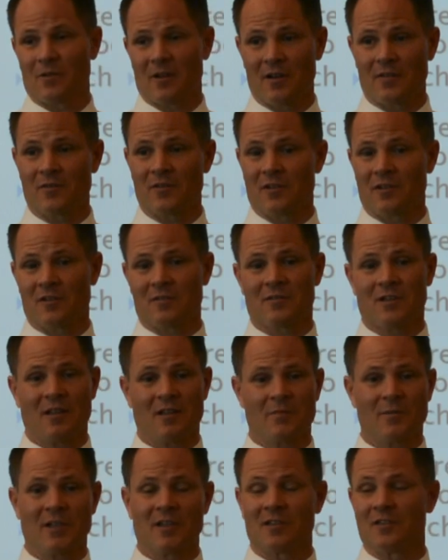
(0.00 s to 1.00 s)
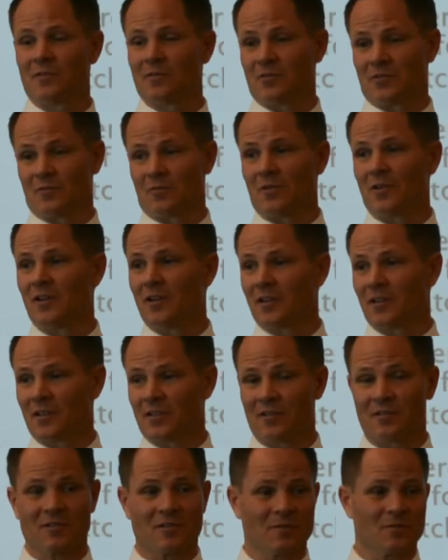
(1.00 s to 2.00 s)
whatever you're telling me to do is wrong. And
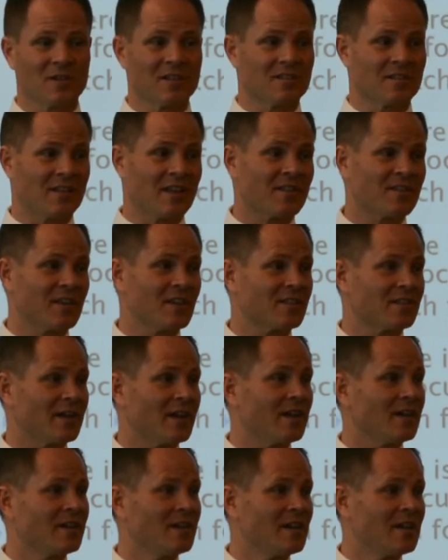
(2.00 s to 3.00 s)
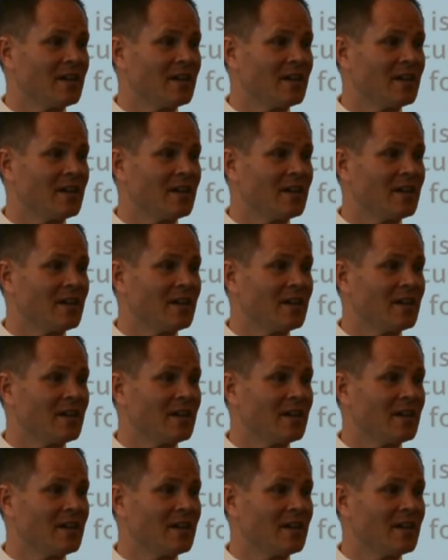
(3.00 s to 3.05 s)
there's a reason they think that.